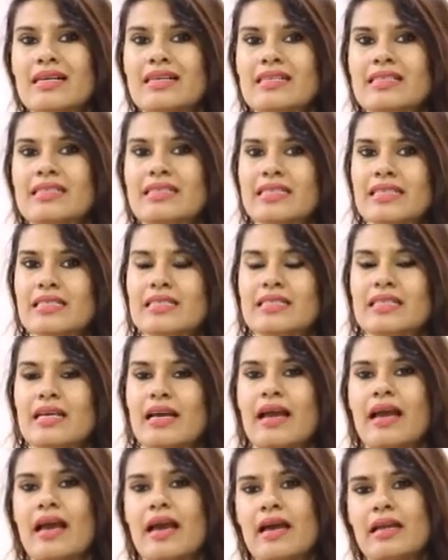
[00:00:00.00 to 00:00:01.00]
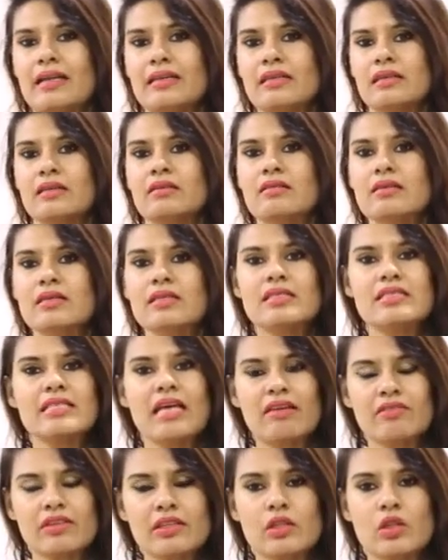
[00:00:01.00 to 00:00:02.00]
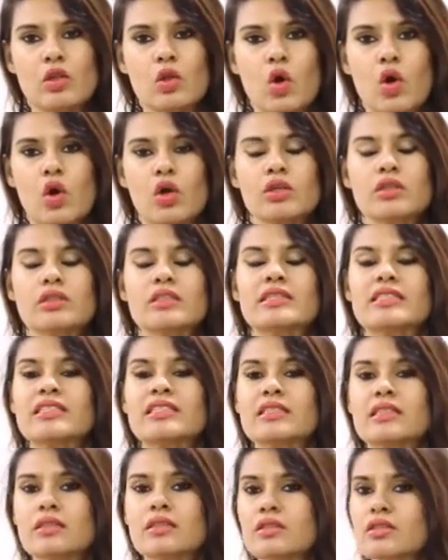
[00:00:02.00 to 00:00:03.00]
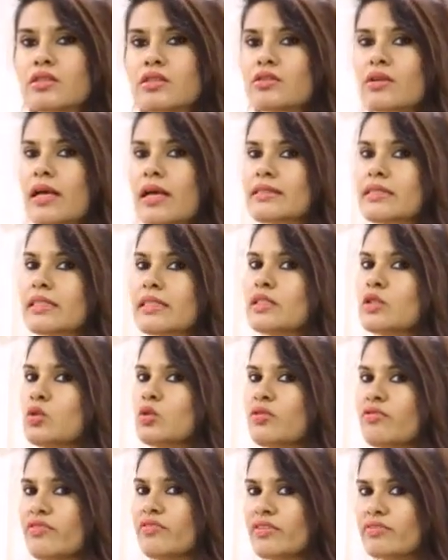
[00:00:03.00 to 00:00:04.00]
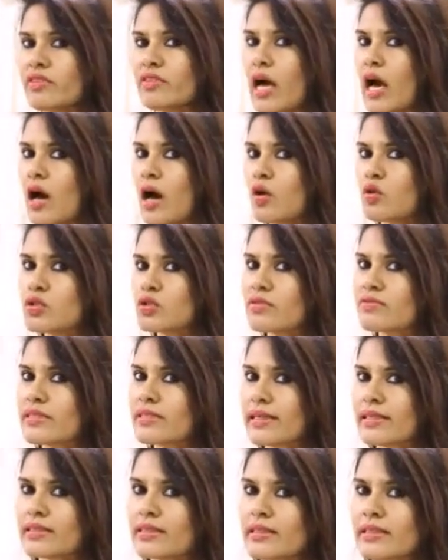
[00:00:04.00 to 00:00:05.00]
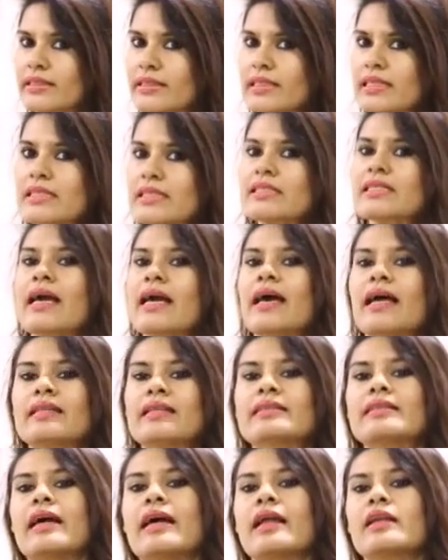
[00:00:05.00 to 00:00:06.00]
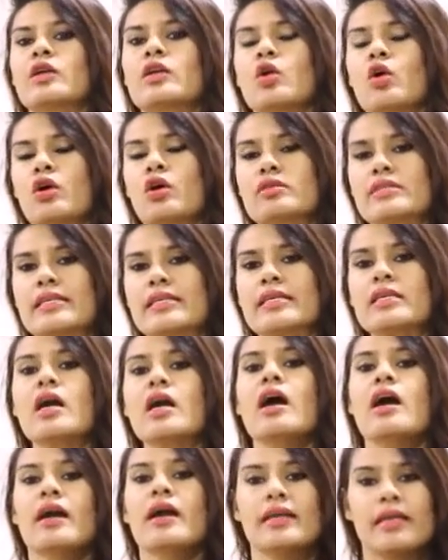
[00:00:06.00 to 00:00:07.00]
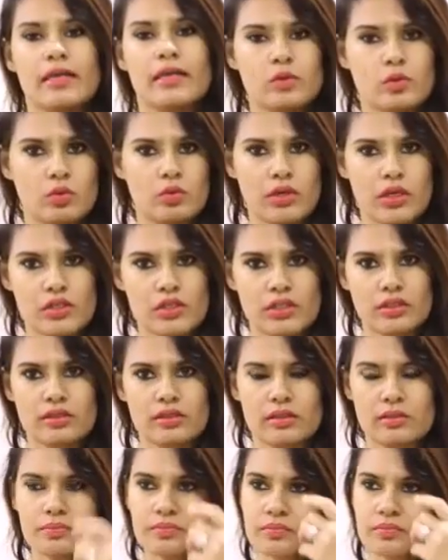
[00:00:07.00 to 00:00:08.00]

6th and 7th Lord, transiting to the 5th house of Sagittarius and then crossing Ketu Nakshatra.